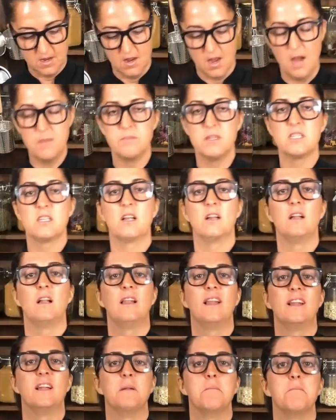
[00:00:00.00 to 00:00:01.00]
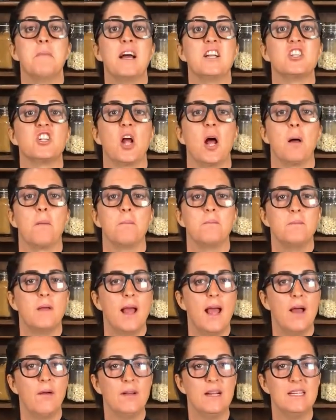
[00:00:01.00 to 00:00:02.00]
I'm just going to let it mash up.
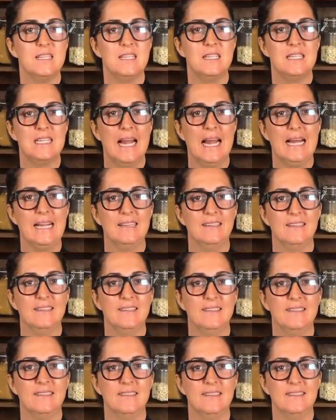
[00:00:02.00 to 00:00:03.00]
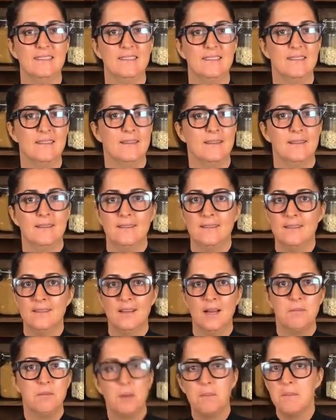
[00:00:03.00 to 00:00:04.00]
How easy is that?
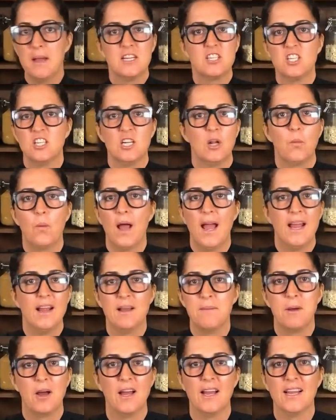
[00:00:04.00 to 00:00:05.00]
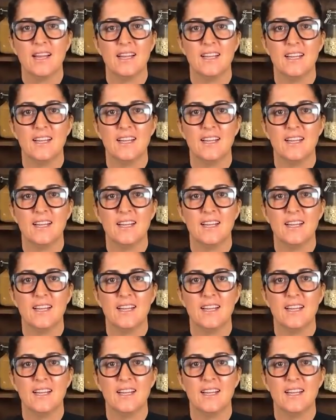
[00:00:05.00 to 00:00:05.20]
I'm not mashing away, am I?